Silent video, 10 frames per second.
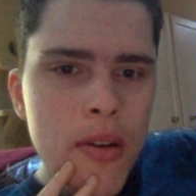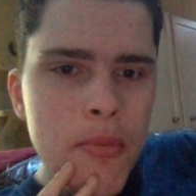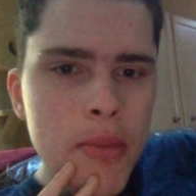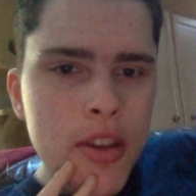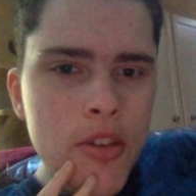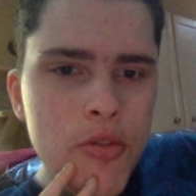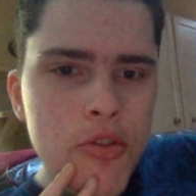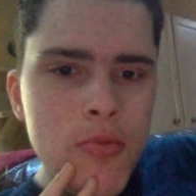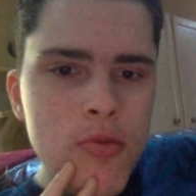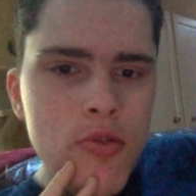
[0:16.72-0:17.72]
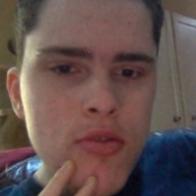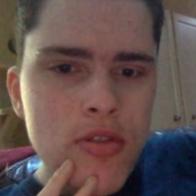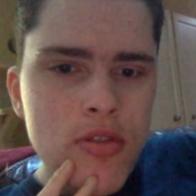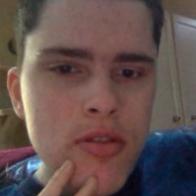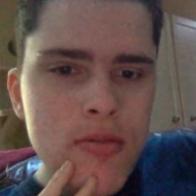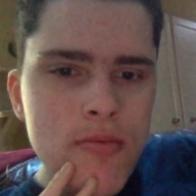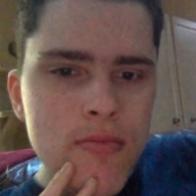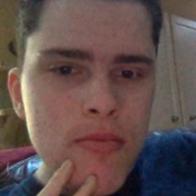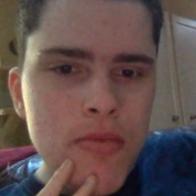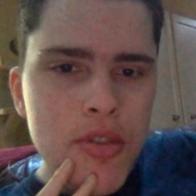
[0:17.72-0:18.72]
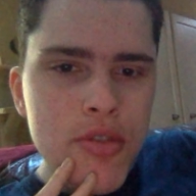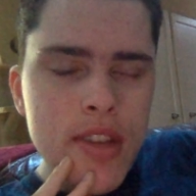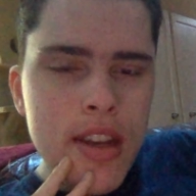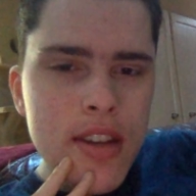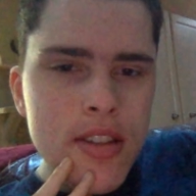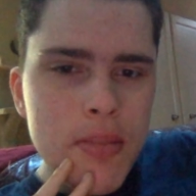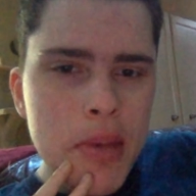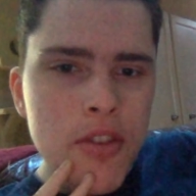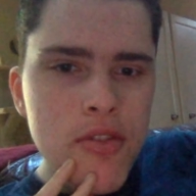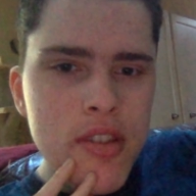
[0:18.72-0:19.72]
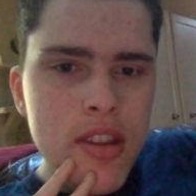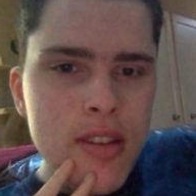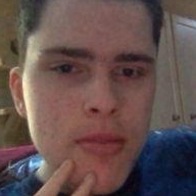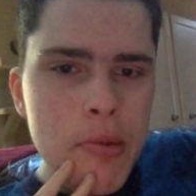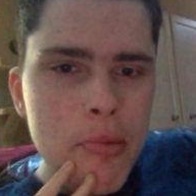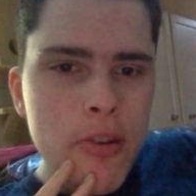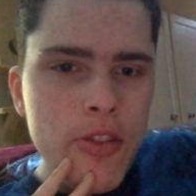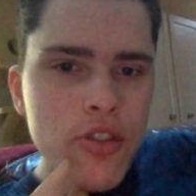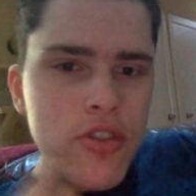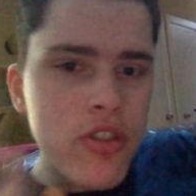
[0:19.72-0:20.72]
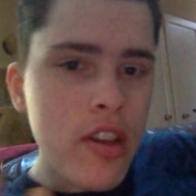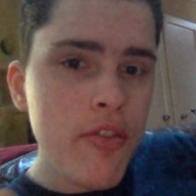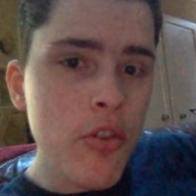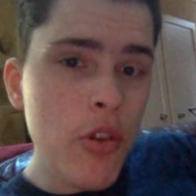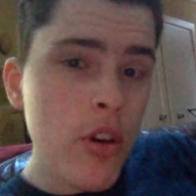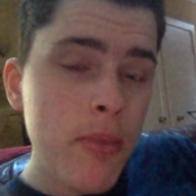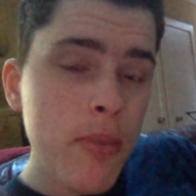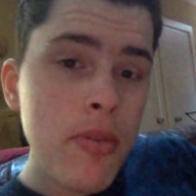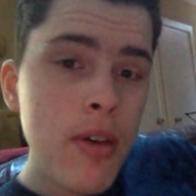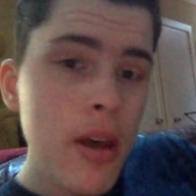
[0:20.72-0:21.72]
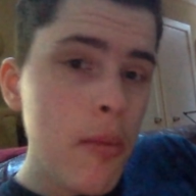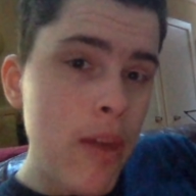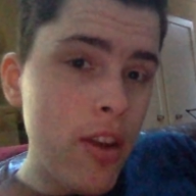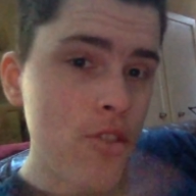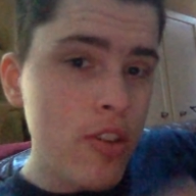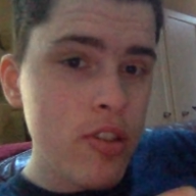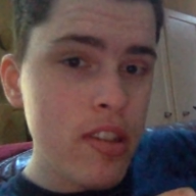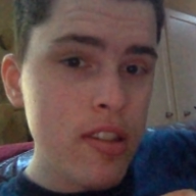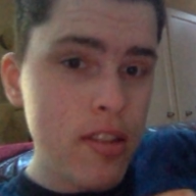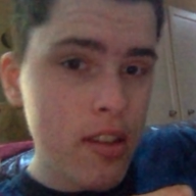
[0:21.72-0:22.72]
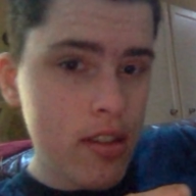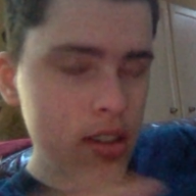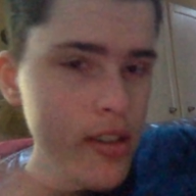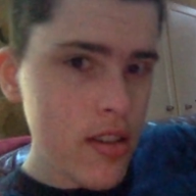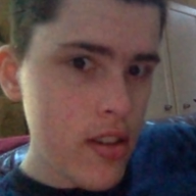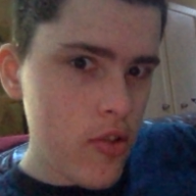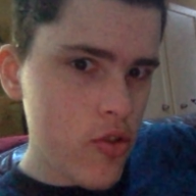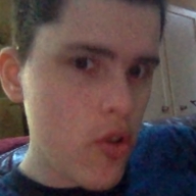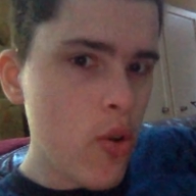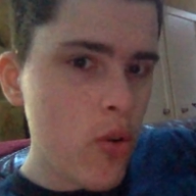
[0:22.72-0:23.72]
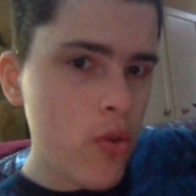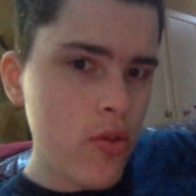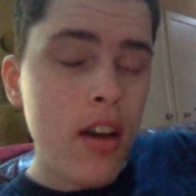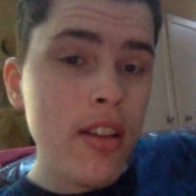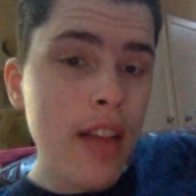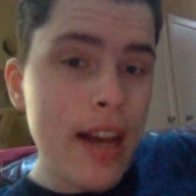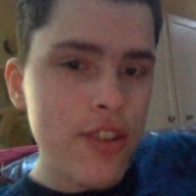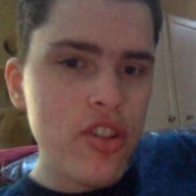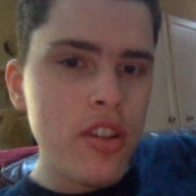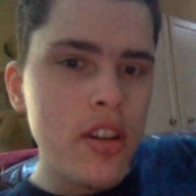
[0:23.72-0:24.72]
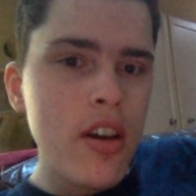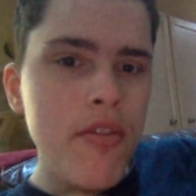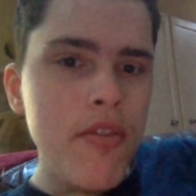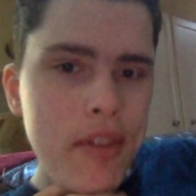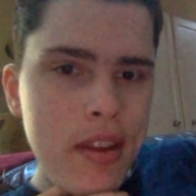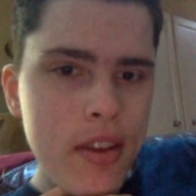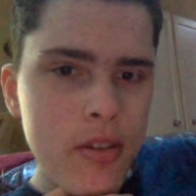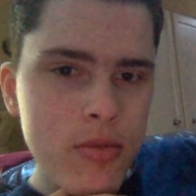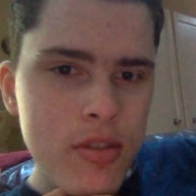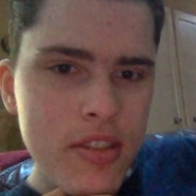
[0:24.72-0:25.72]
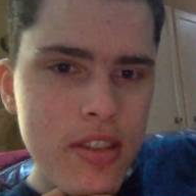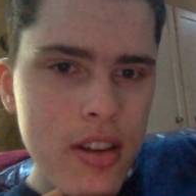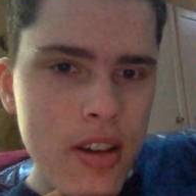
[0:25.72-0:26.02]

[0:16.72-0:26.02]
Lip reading: big YouTubers, saying some ignorant things about mental illness. Like, if you look up mental illness doesn't exist, there's a whole collection of videos.